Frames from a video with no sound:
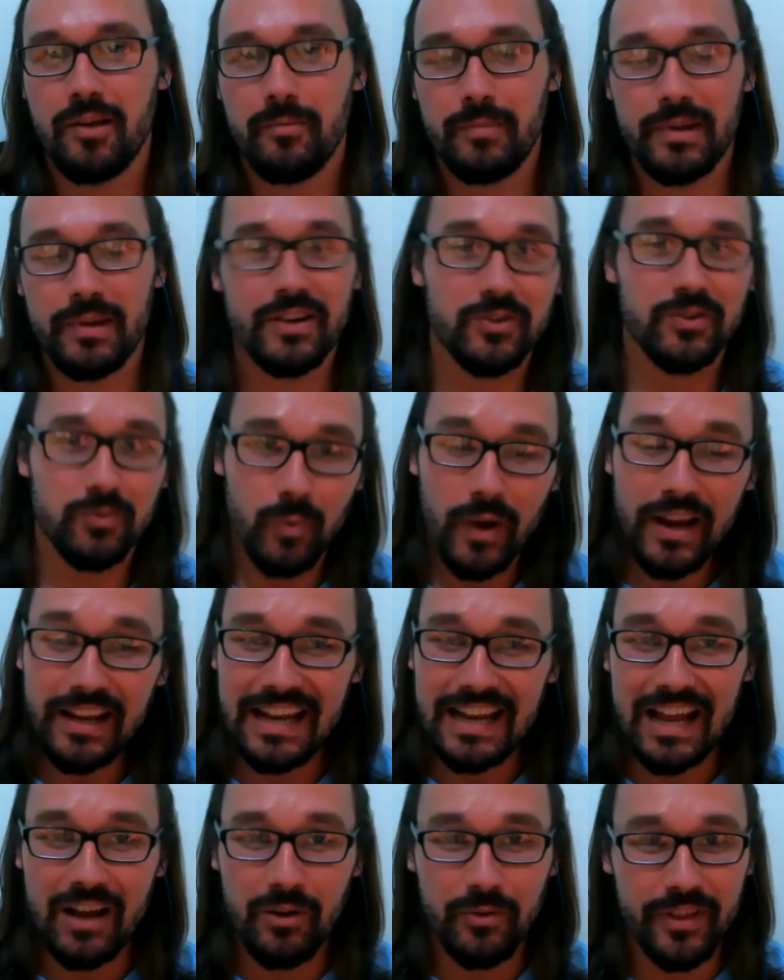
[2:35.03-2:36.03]
because right
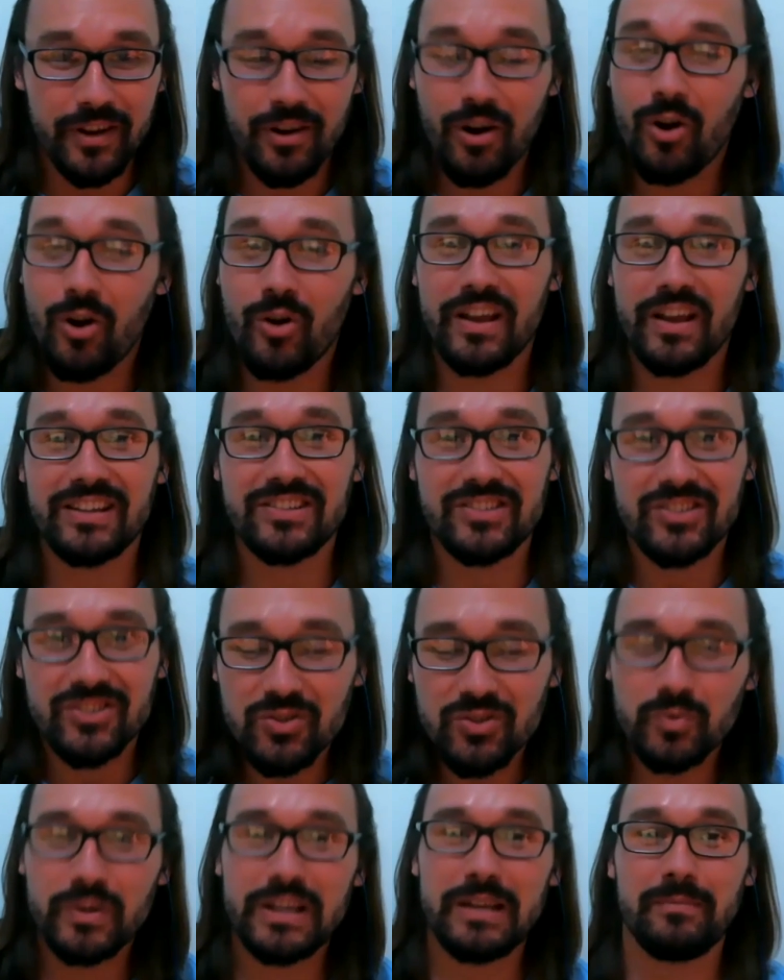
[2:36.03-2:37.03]
now there are
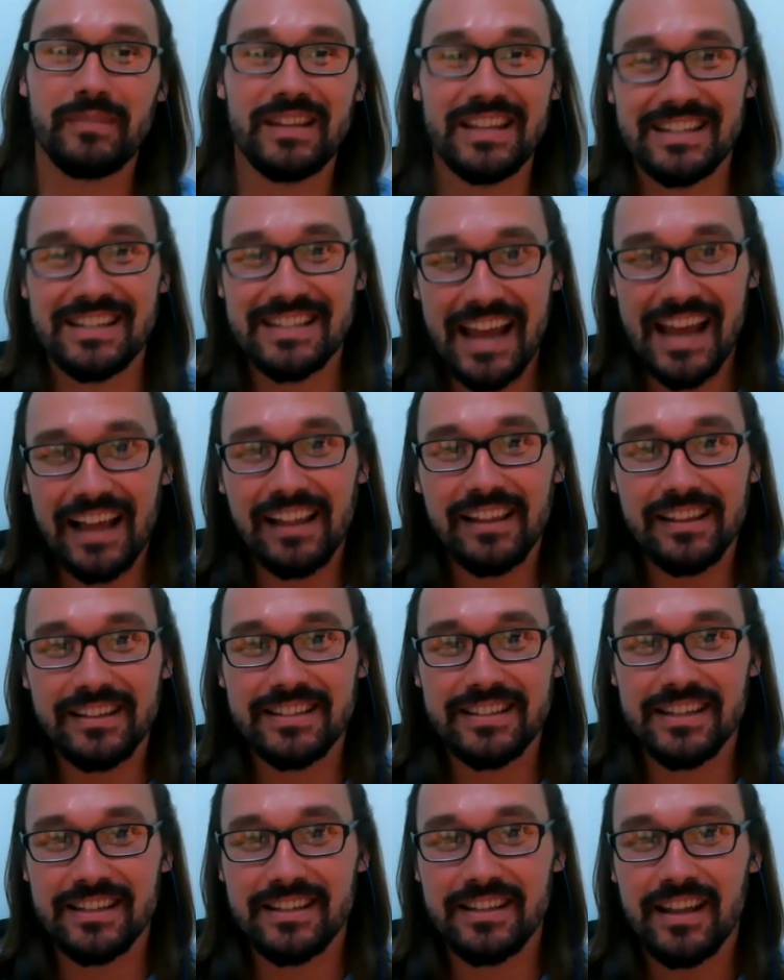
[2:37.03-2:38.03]
extremely
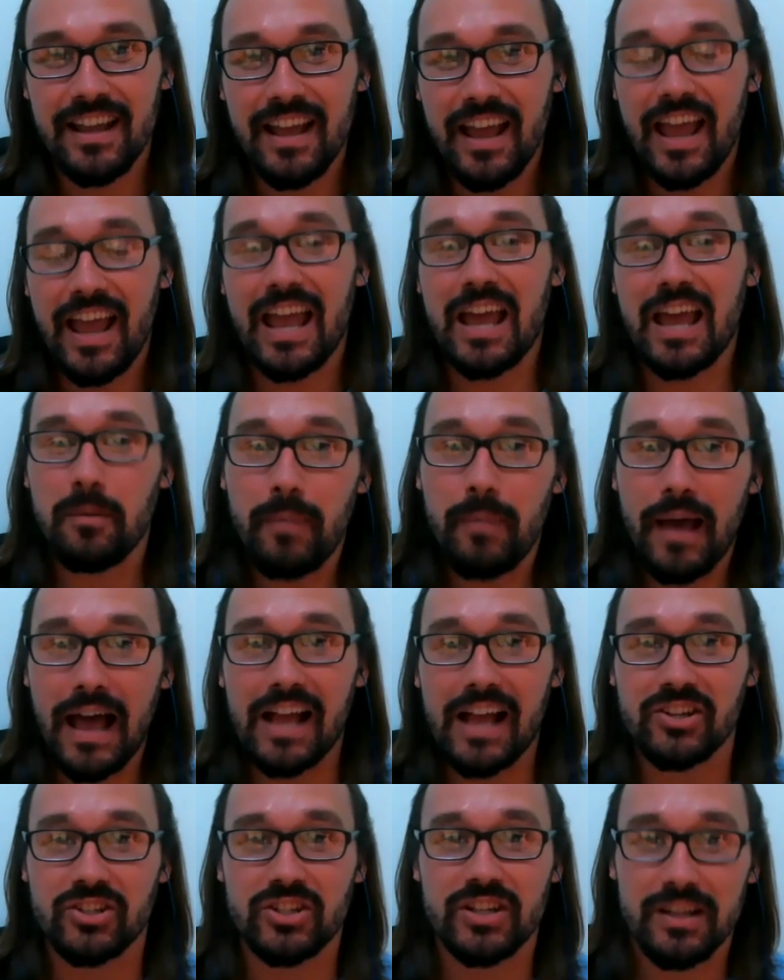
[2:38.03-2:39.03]
talented and
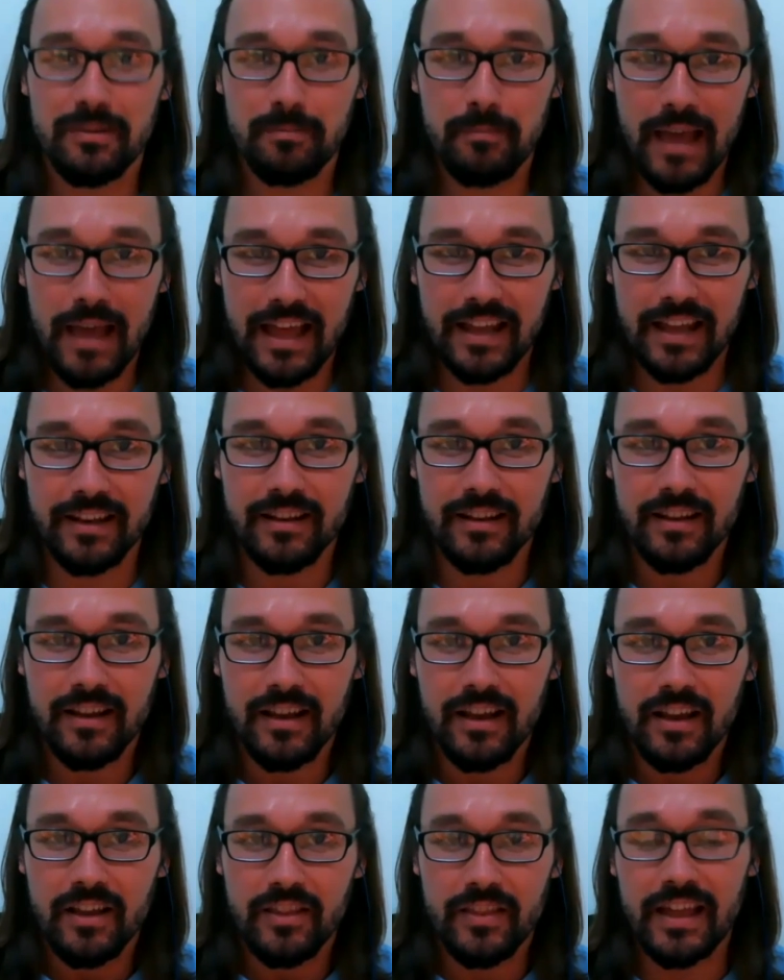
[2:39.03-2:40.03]
passionate men
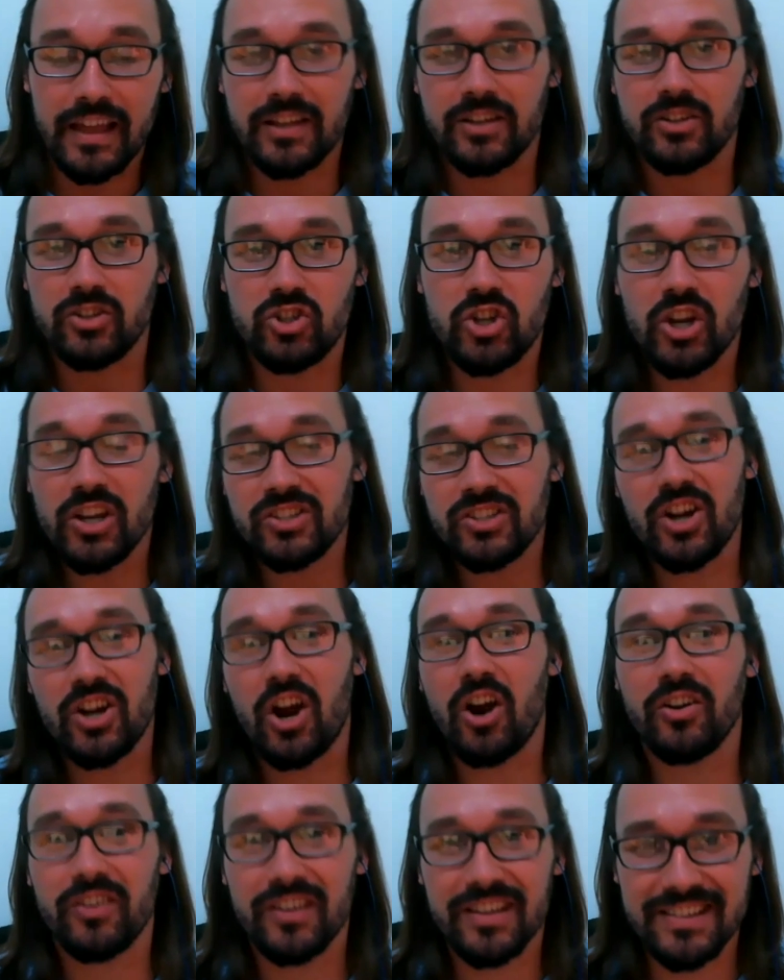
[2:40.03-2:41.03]
that just
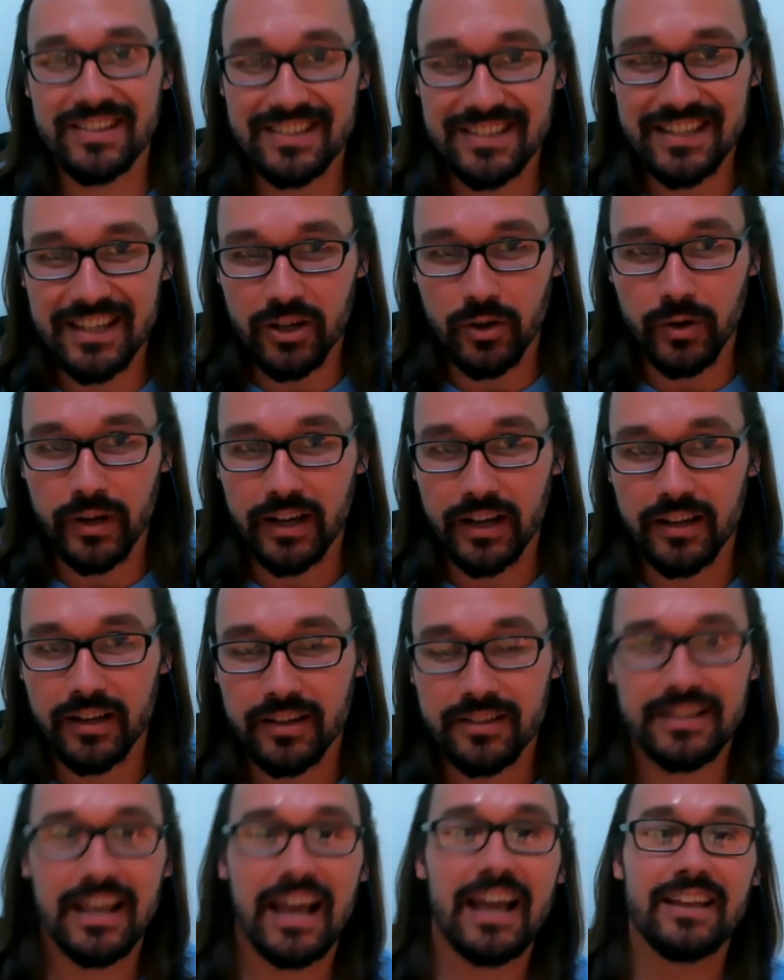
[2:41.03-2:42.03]
aren't considering
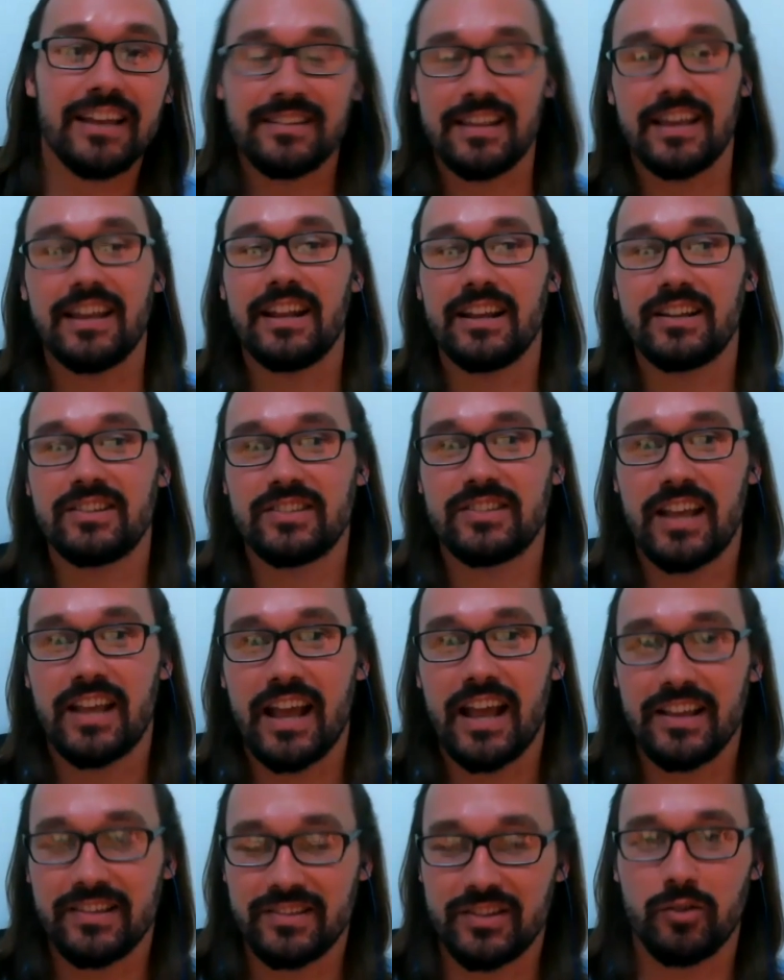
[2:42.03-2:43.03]
dietetics
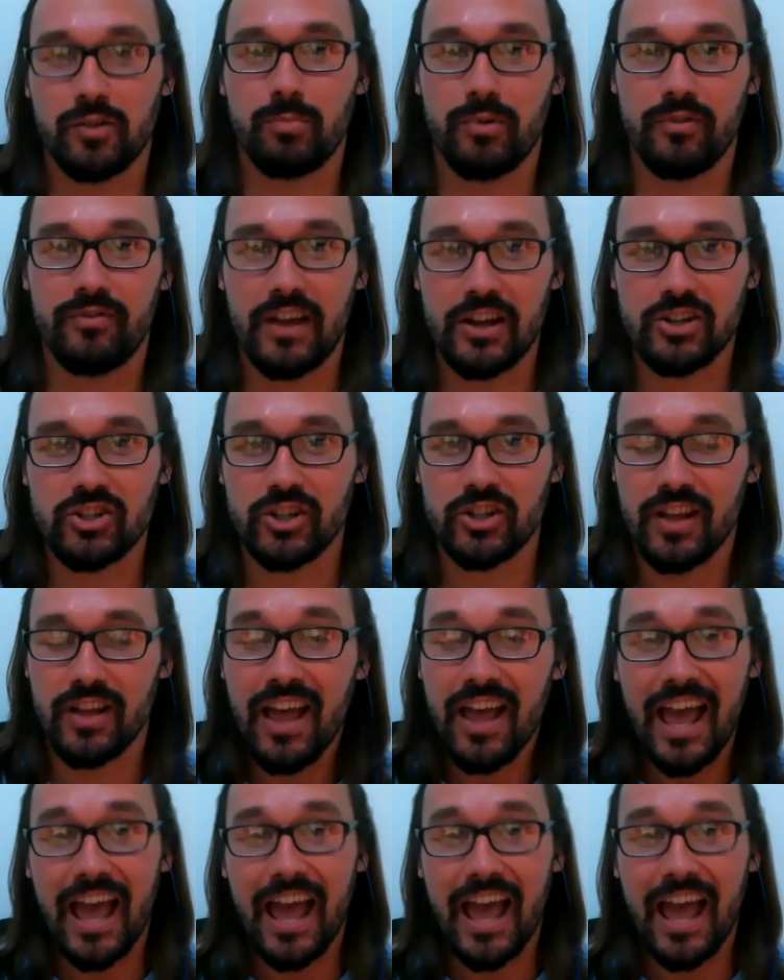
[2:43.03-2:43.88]
as their profession.